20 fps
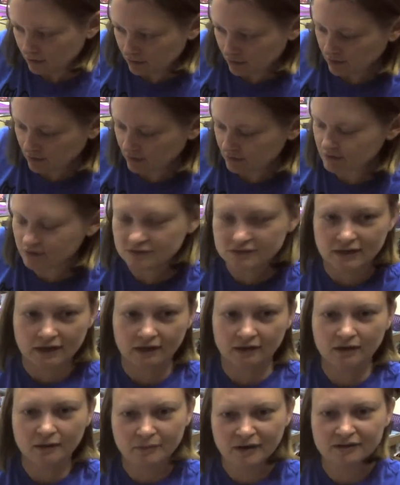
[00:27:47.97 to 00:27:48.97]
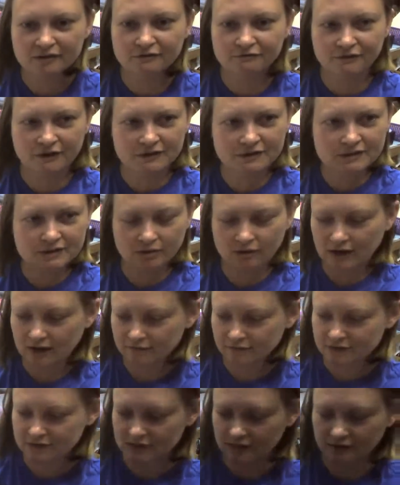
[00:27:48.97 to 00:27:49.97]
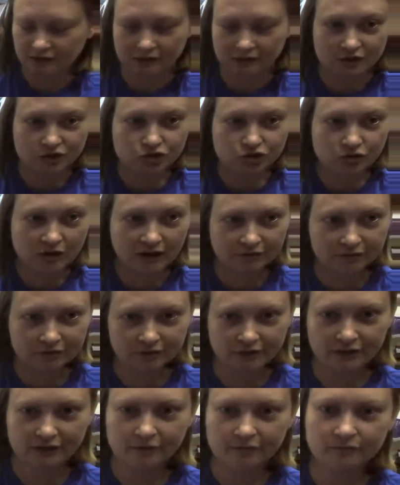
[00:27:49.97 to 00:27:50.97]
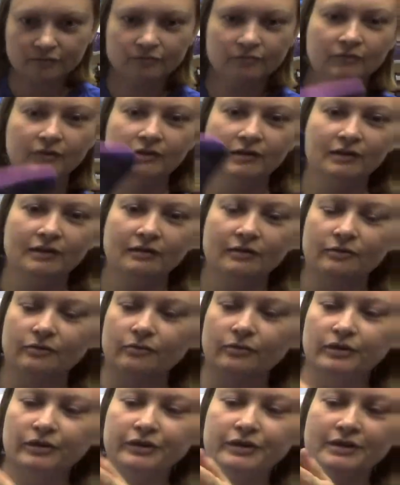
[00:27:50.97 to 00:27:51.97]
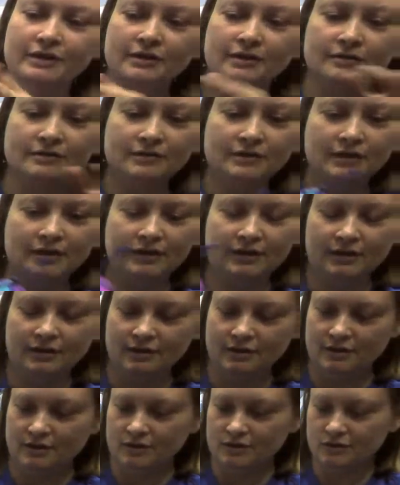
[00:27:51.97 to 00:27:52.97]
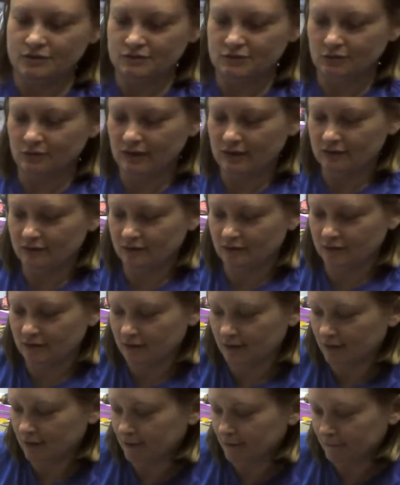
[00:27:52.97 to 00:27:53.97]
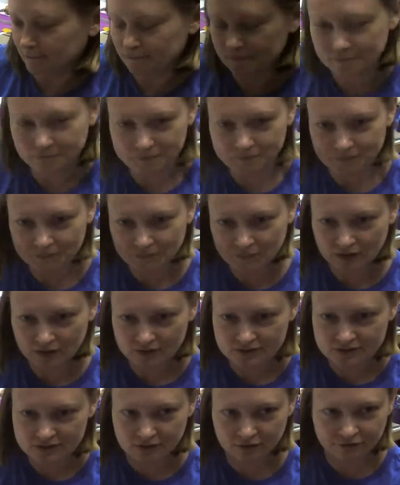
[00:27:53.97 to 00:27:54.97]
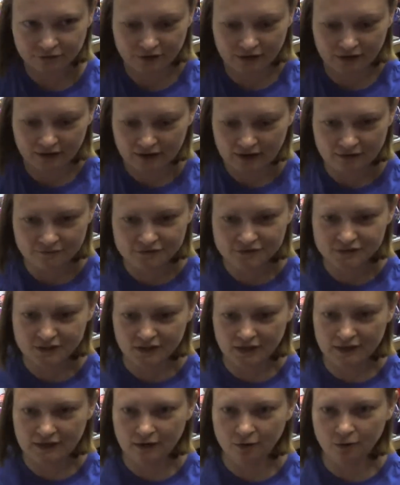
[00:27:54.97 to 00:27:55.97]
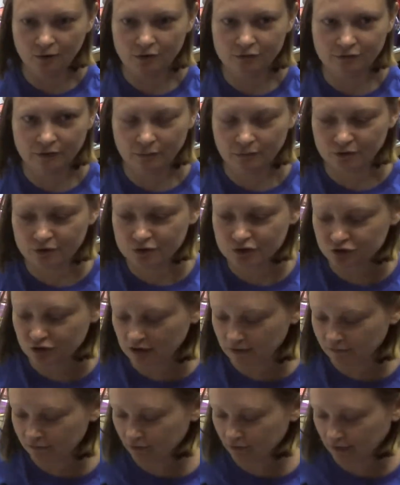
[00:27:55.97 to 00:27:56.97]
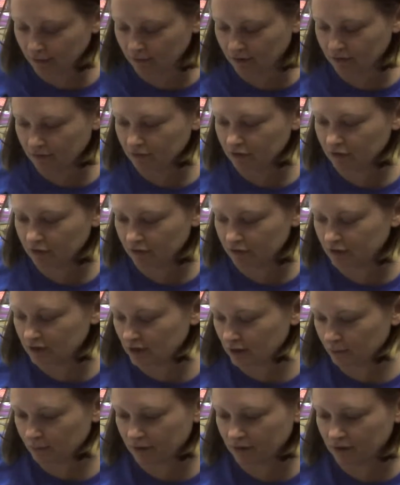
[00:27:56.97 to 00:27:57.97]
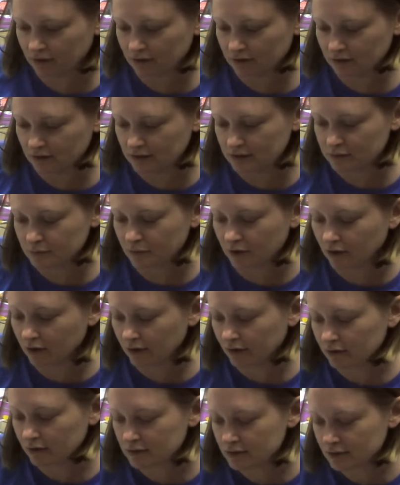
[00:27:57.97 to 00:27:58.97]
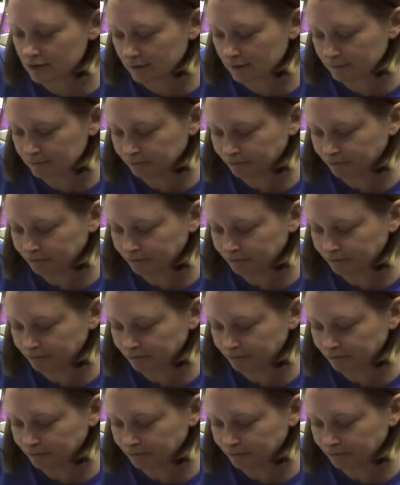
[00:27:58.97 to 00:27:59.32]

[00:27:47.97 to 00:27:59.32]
Yeah, so that. In my defense, though, I haven't done any traveling, really. So I, stuff that I have sitting out, if I were to travel, I could keep it in these pockets.